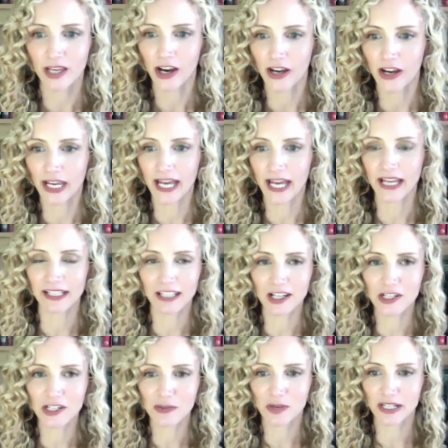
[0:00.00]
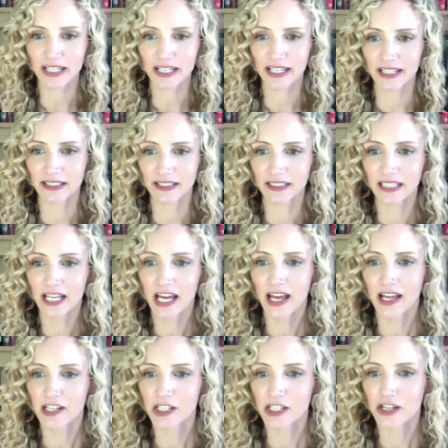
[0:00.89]
Okay, last one here.
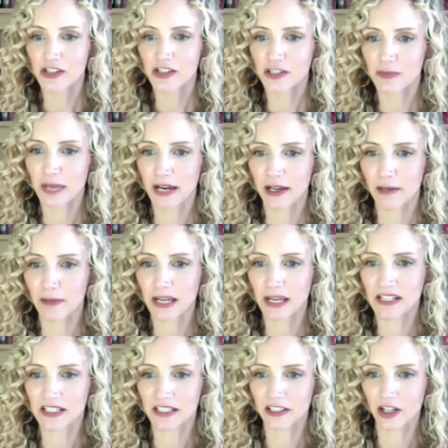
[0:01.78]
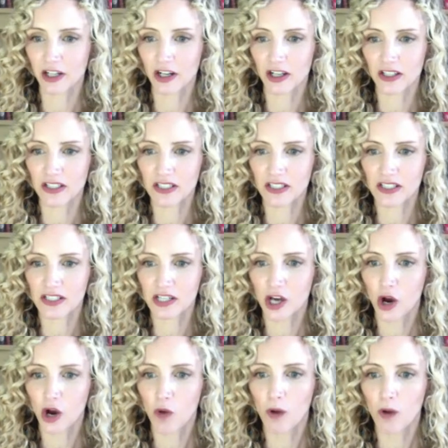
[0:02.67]
Chelsea Bianca Bassnett asks,
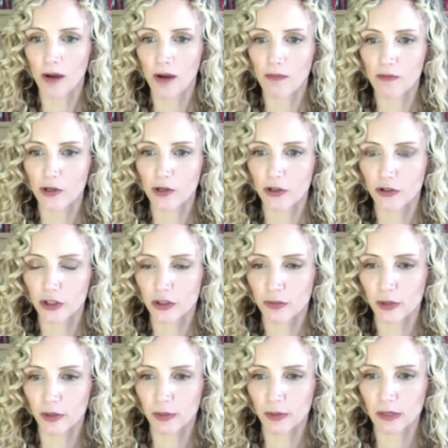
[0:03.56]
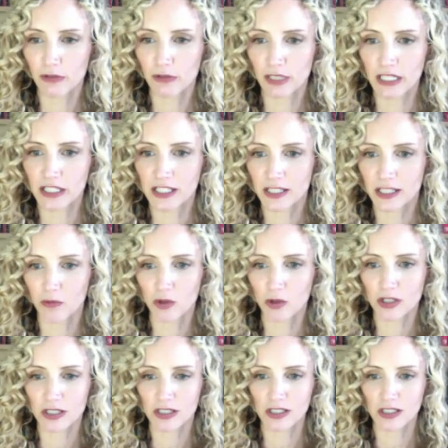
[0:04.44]
when will your new book be released and
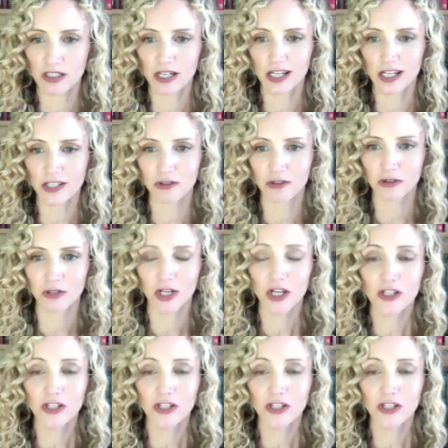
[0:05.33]
what is the title?